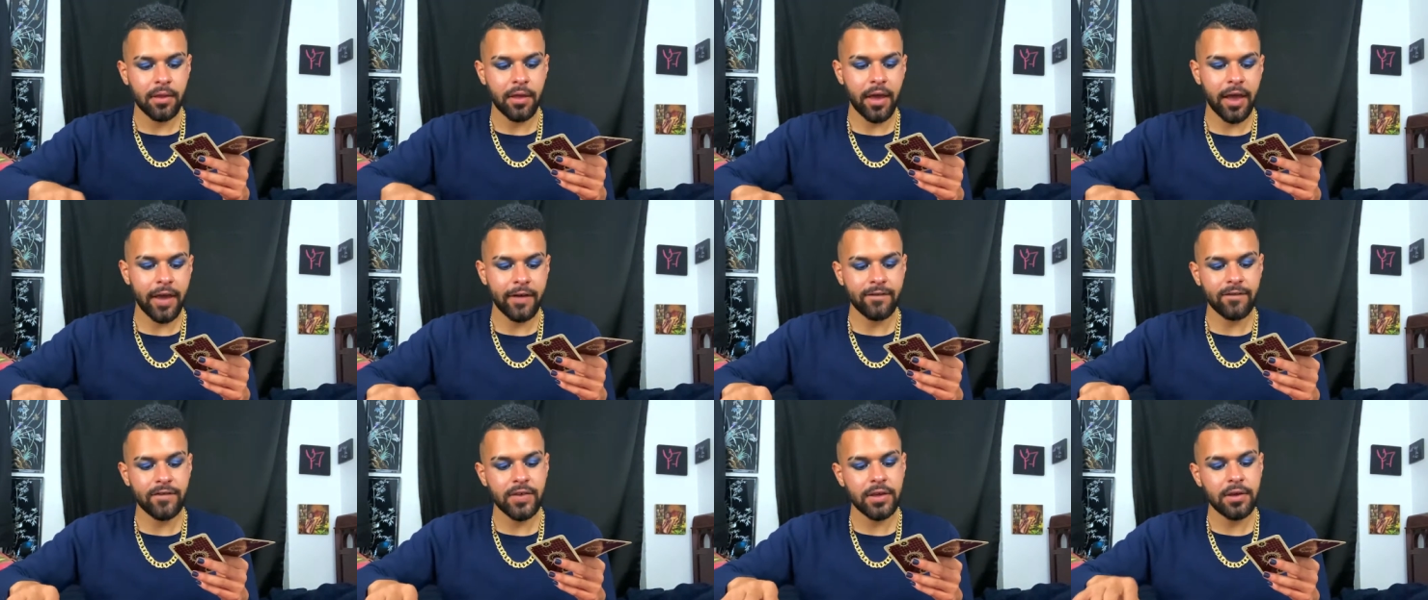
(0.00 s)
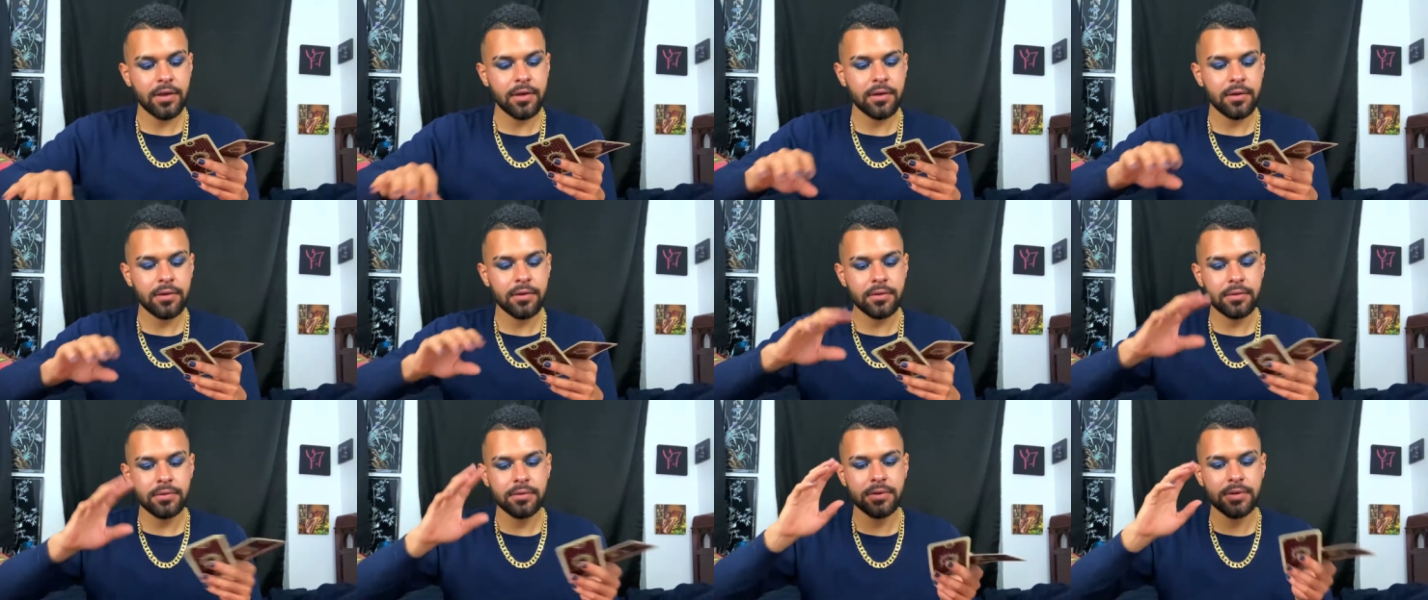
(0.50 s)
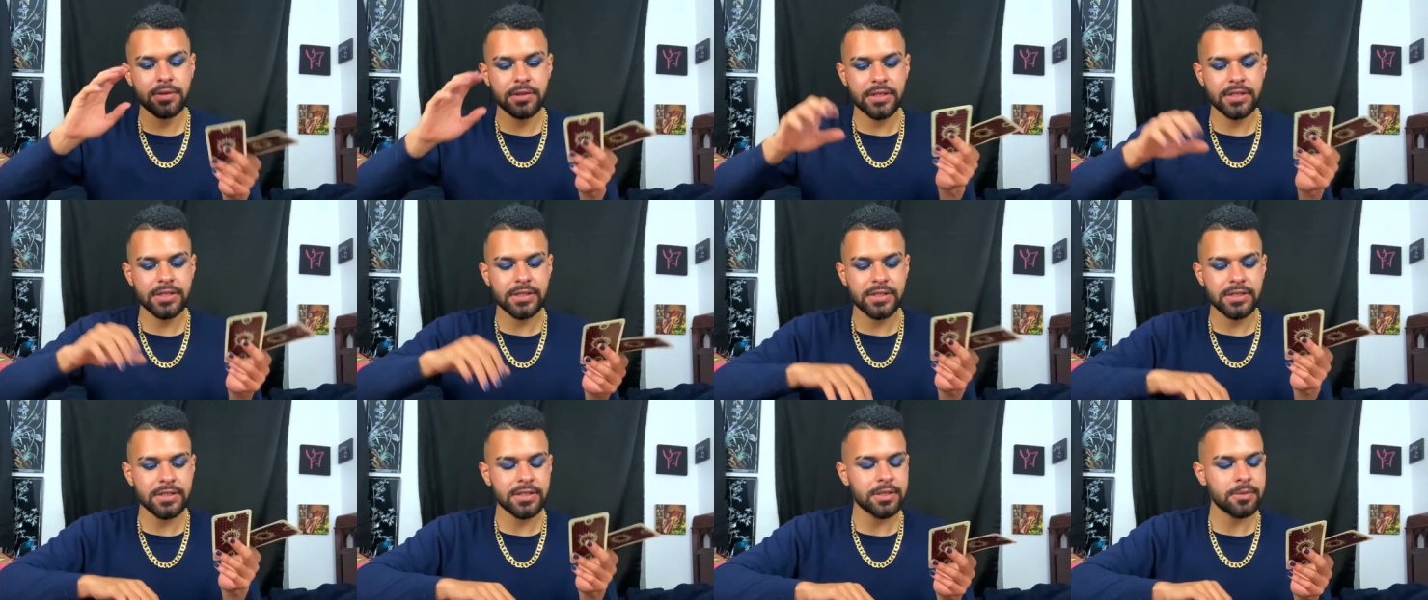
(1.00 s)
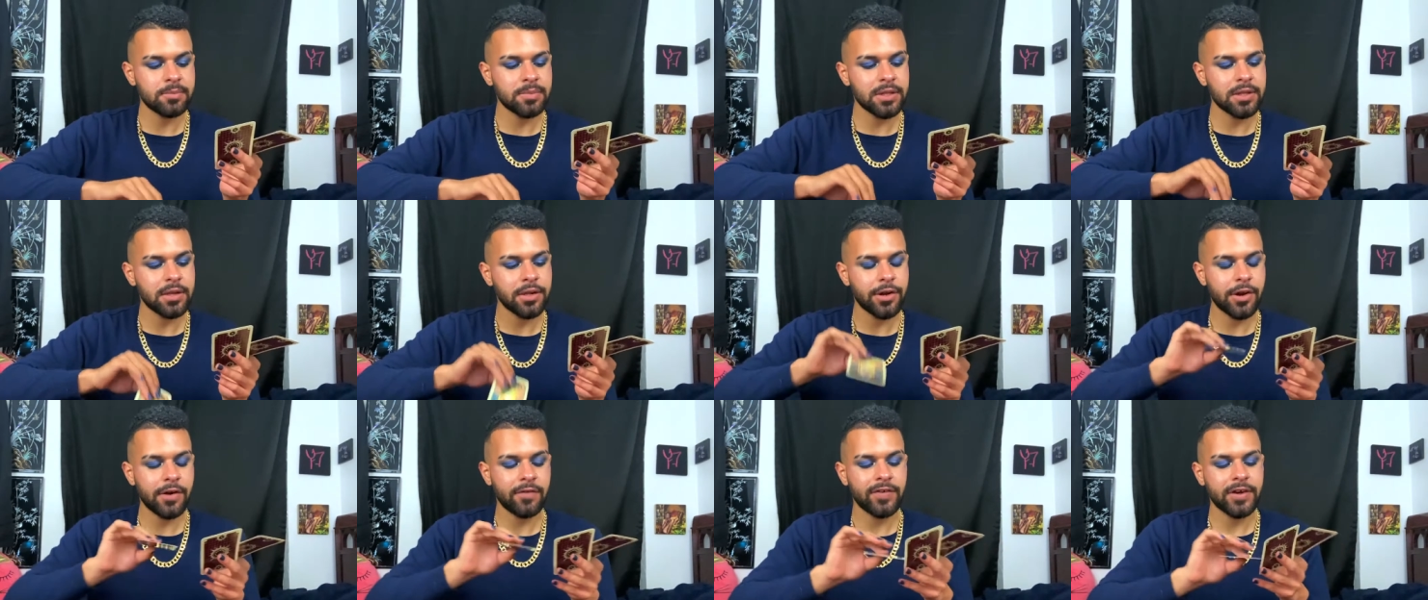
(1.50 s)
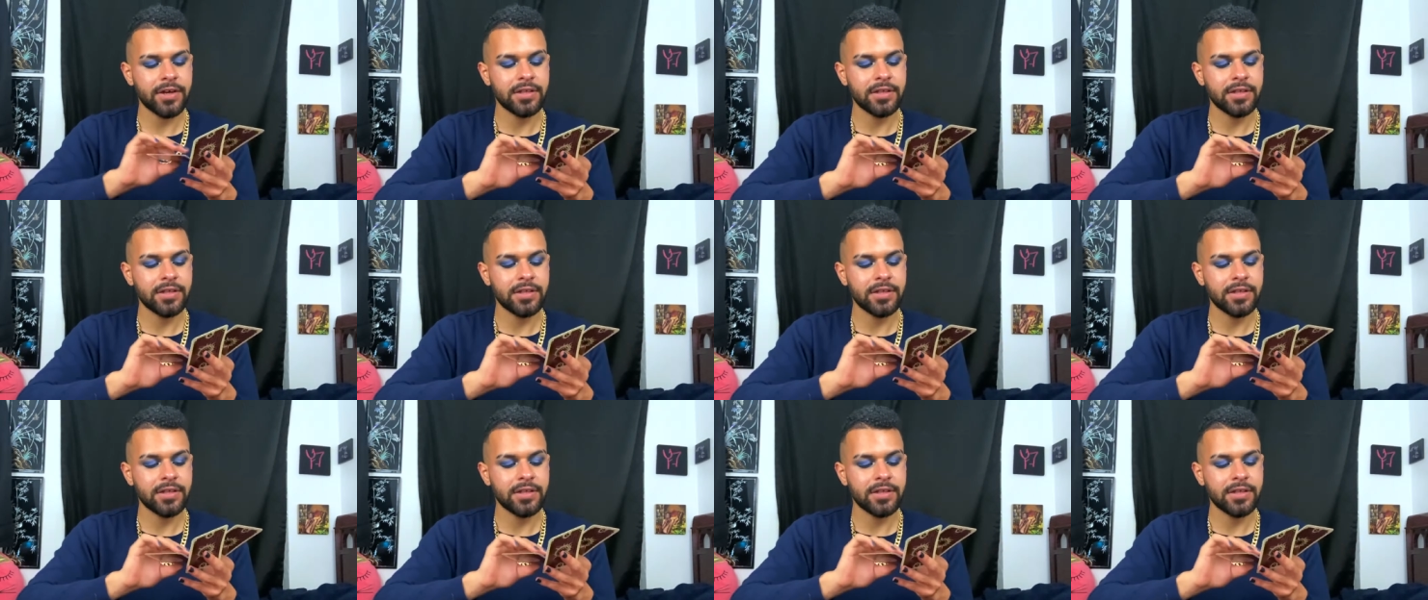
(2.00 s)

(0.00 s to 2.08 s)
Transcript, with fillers: I feel, and this is some of the girl,